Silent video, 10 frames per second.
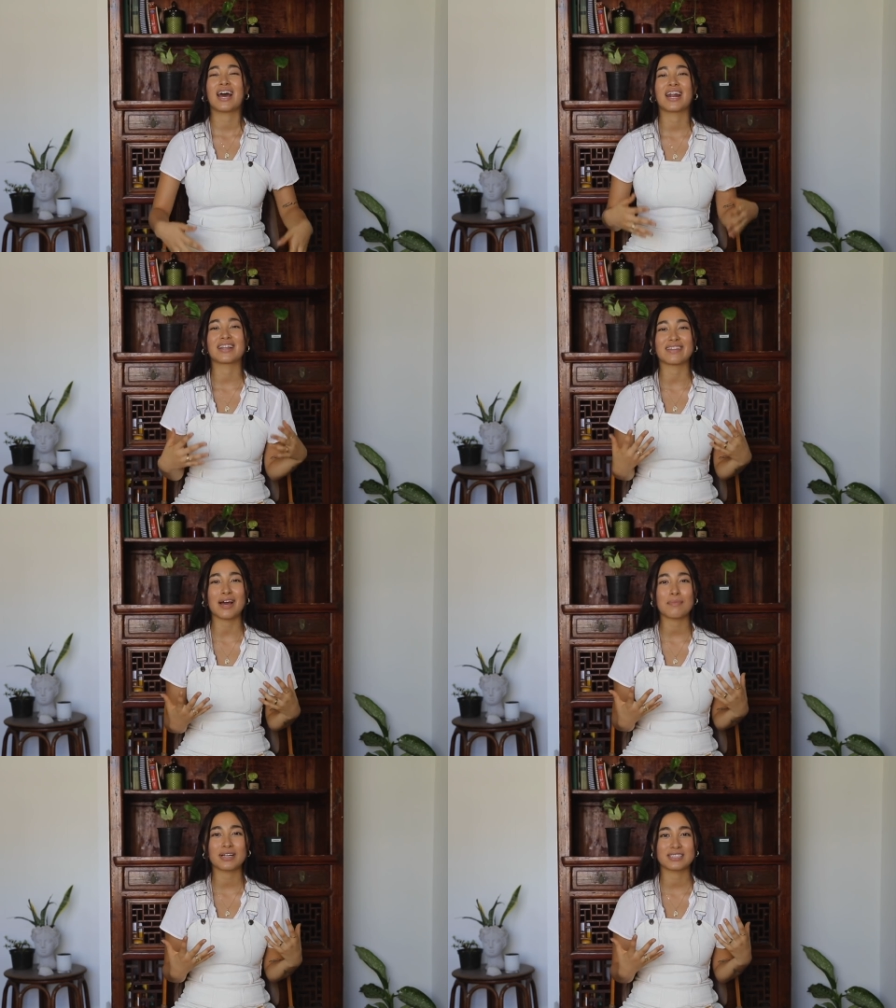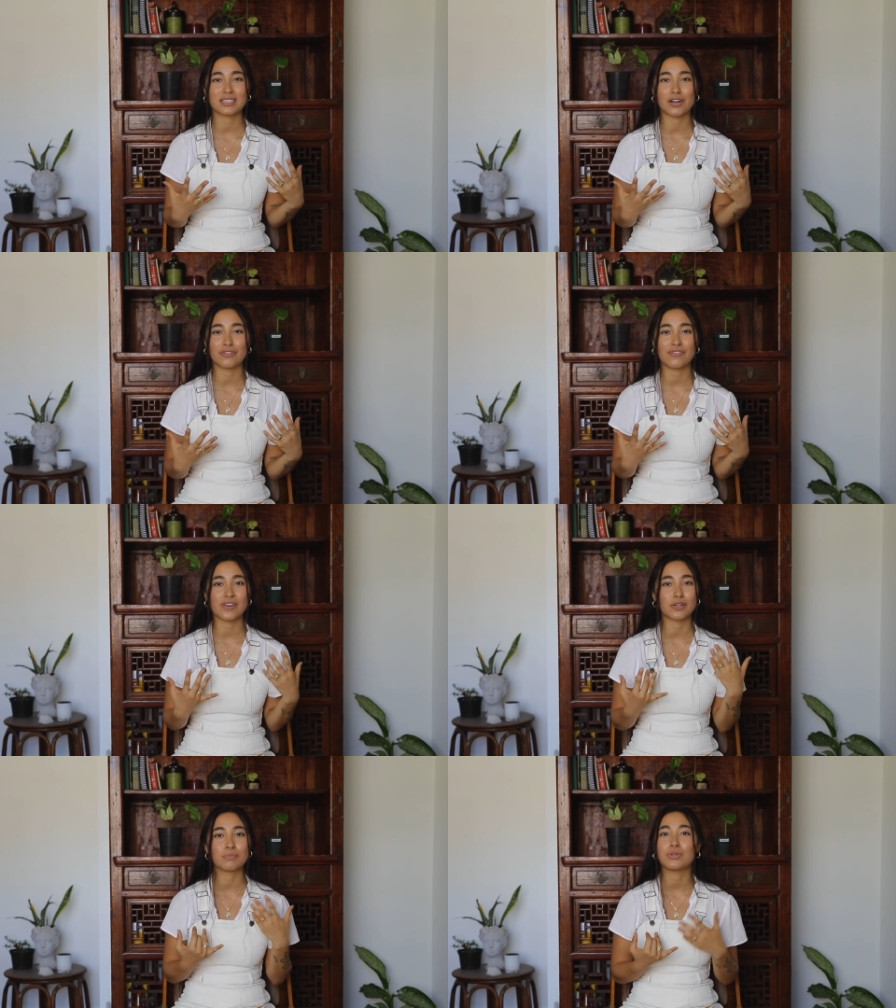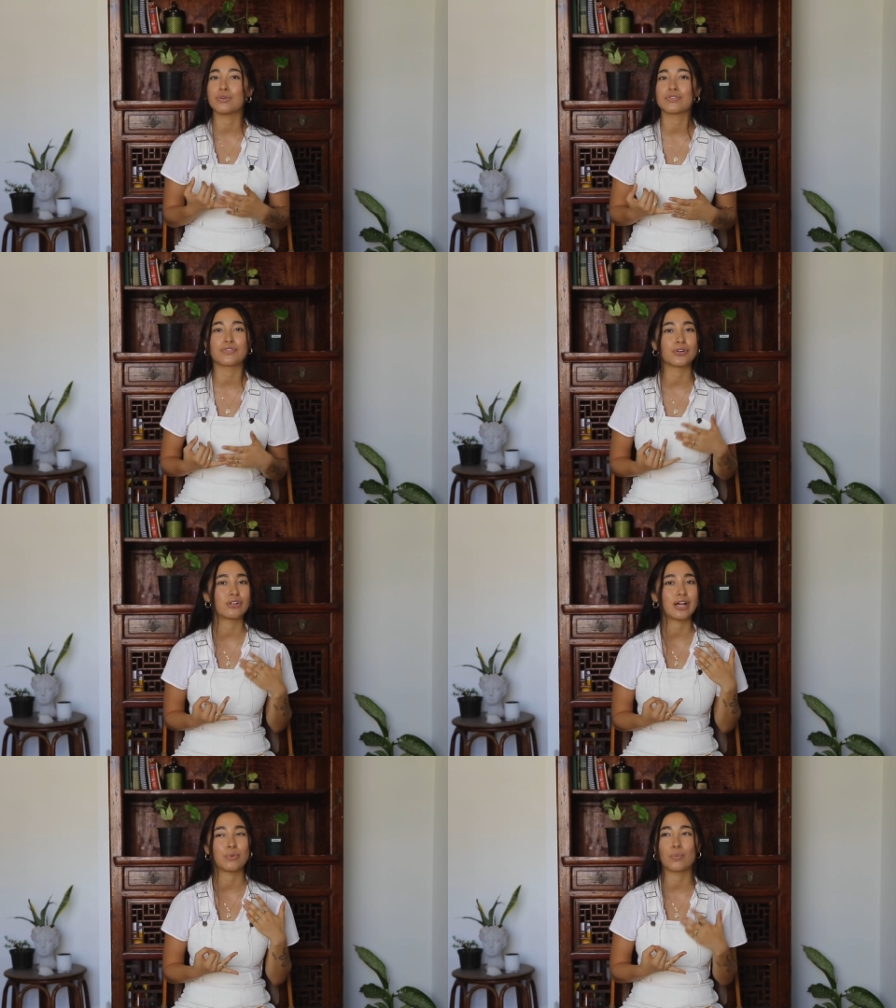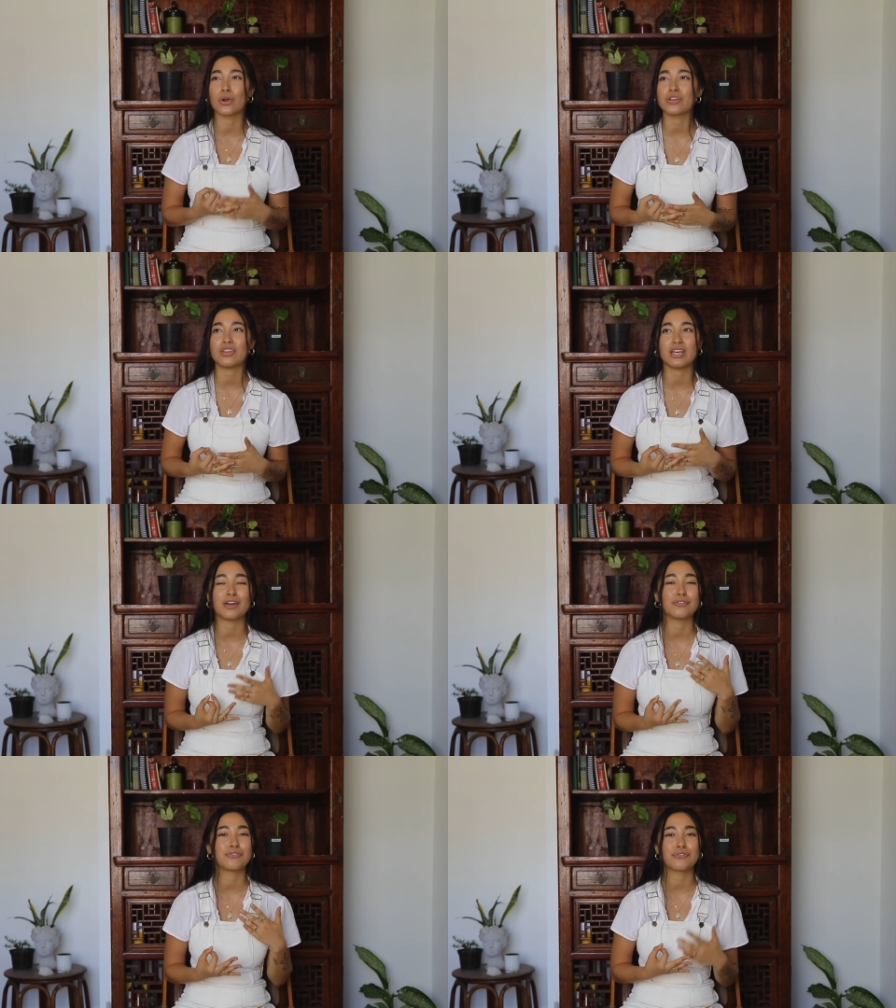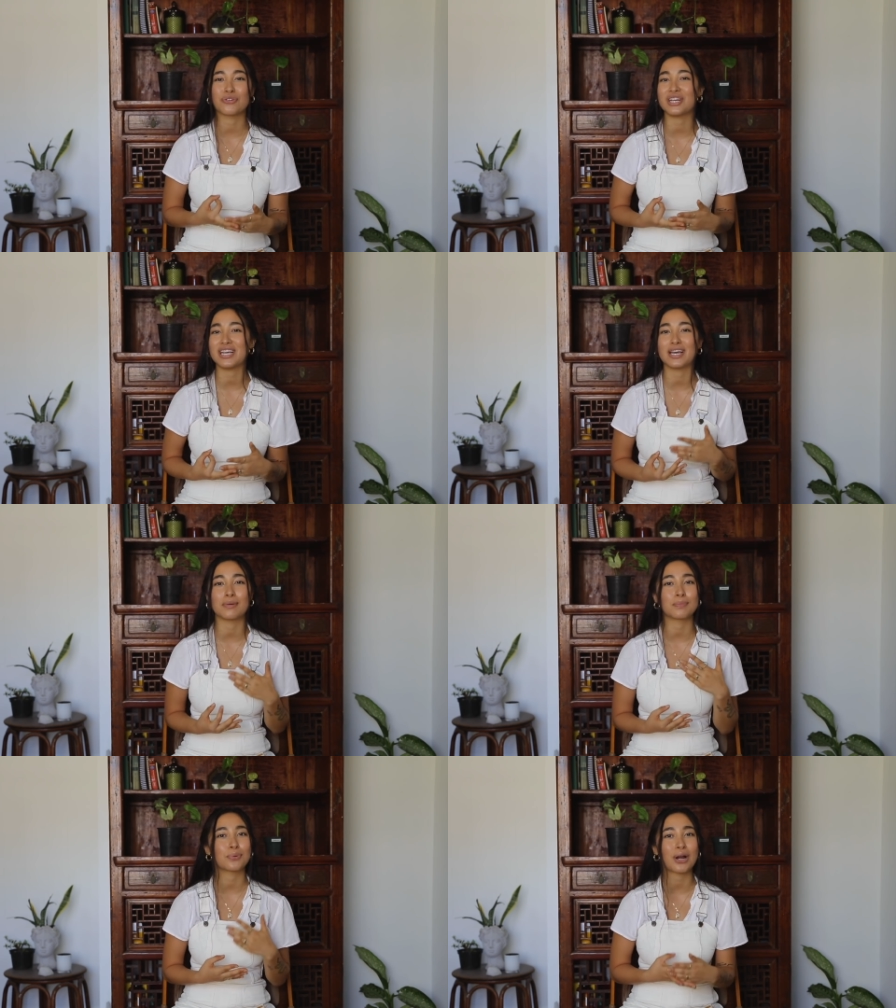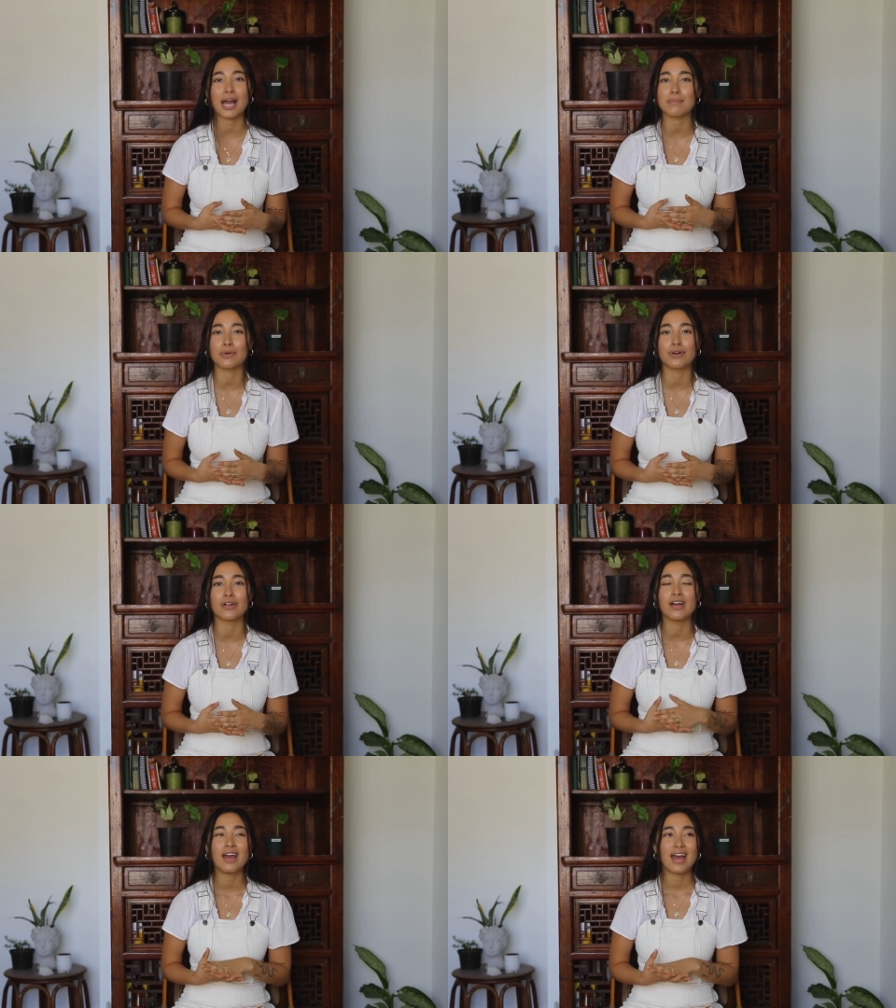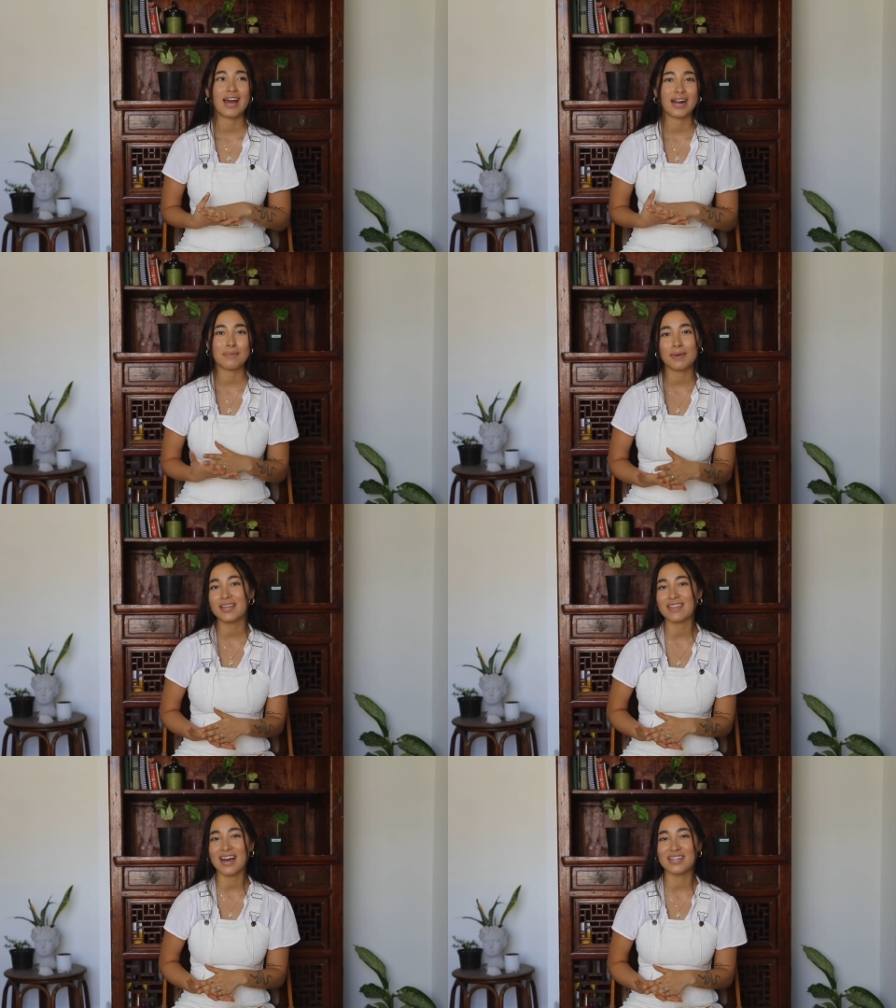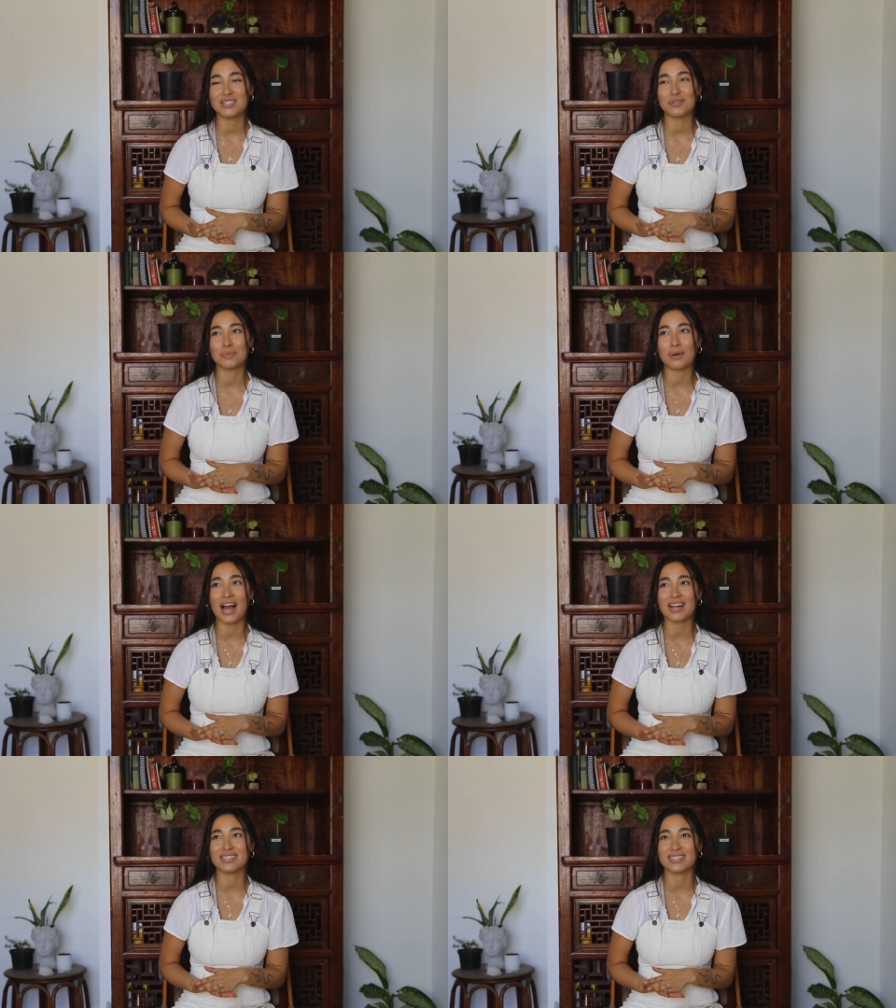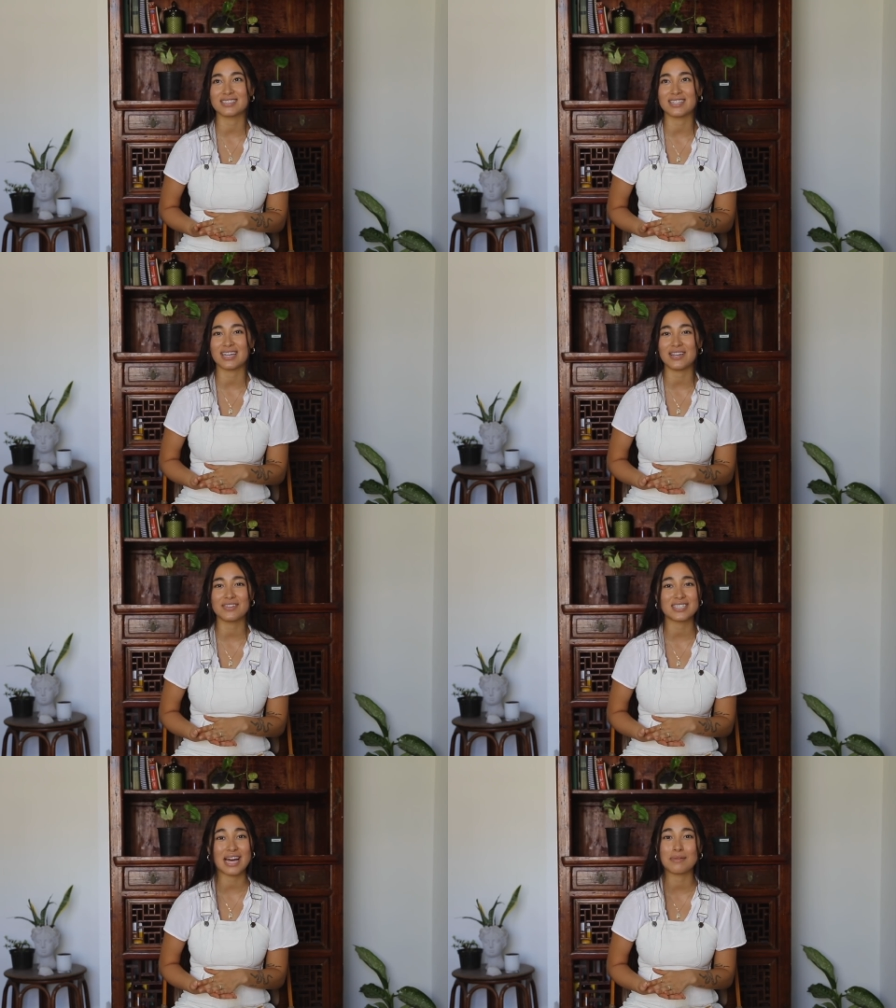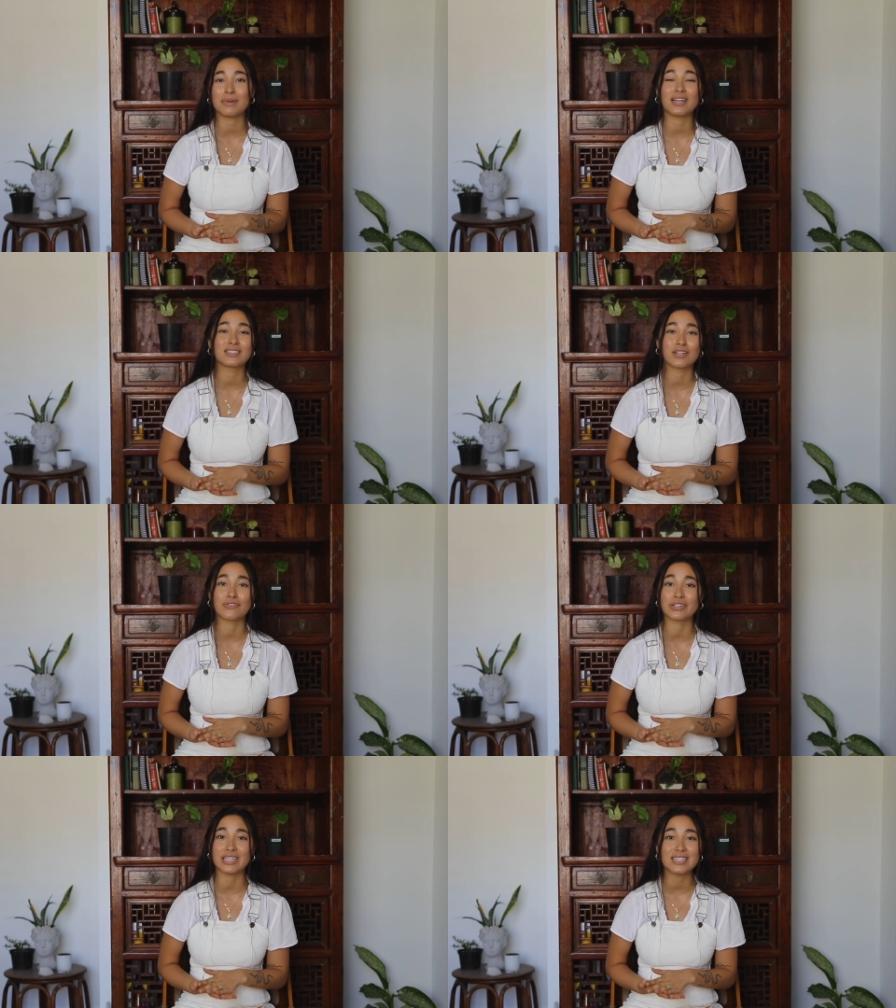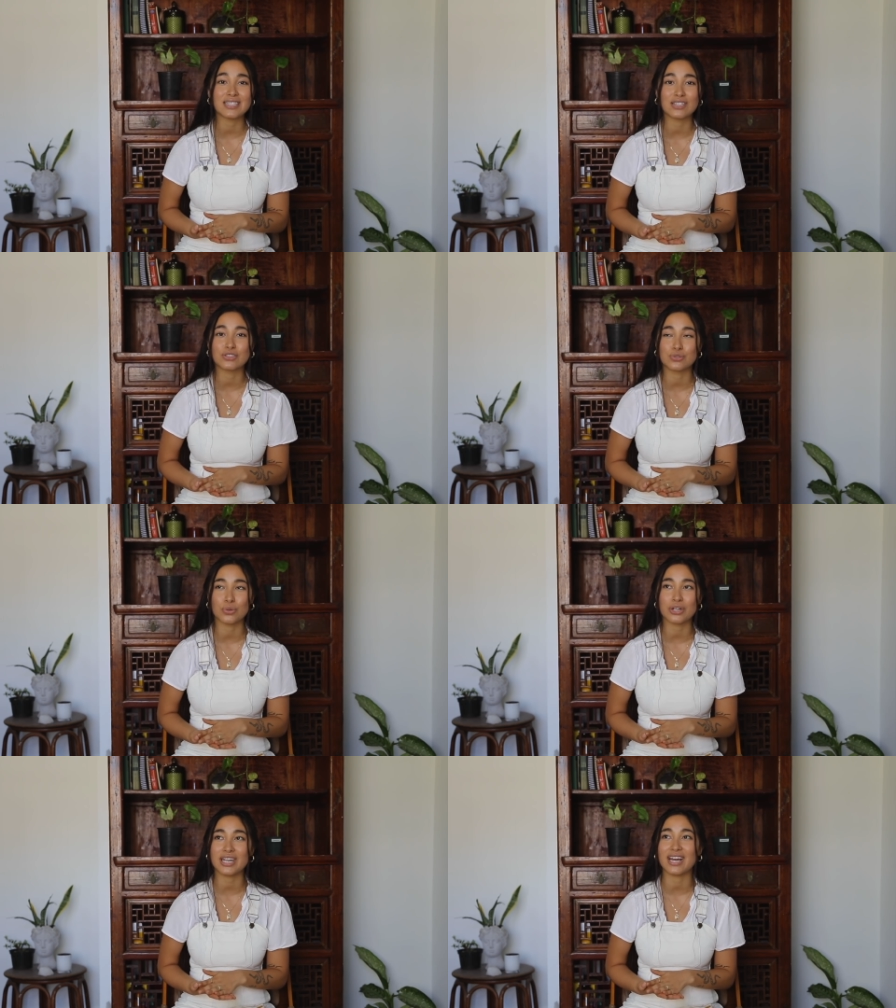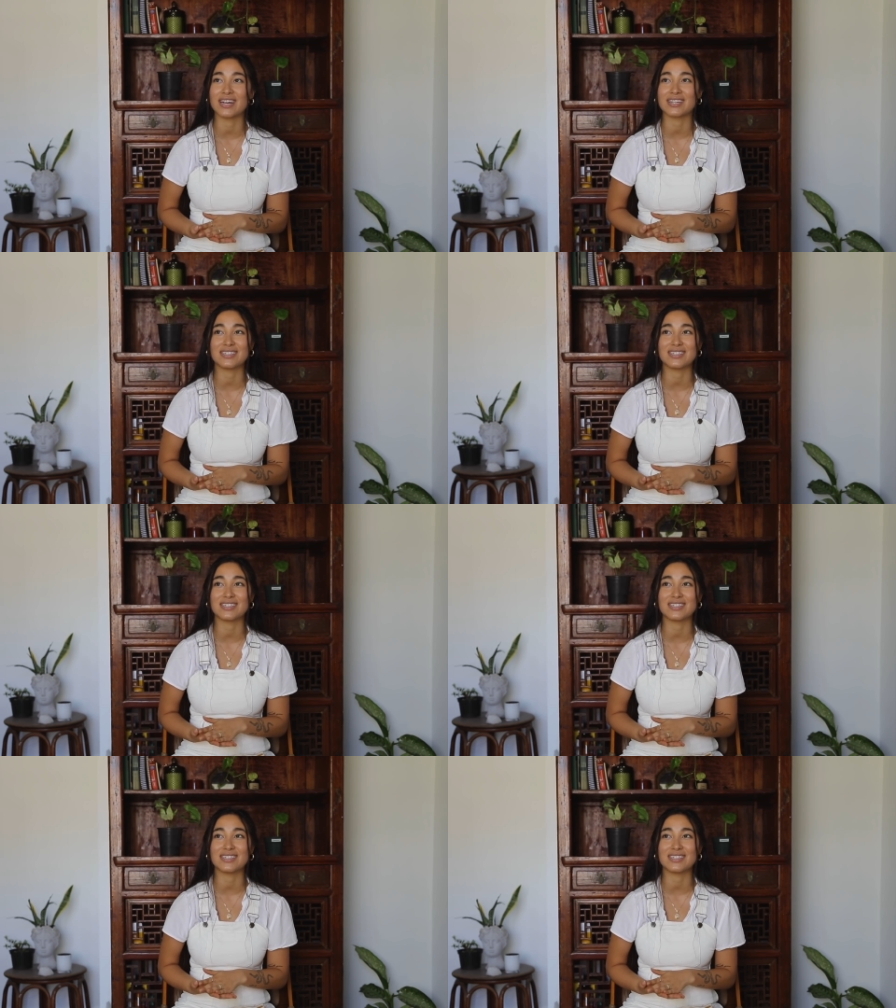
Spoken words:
and I let myself feel beautiful and worthy and free and primal, and I make that into a practice. And even 10 minutes of releasing story and